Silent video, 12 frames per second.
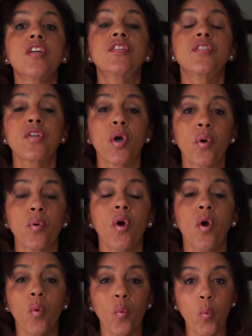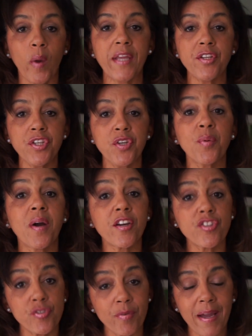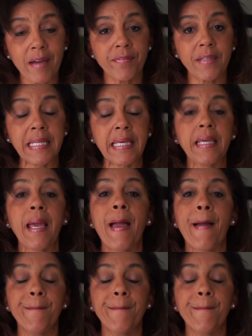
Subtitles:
So when you are traveling,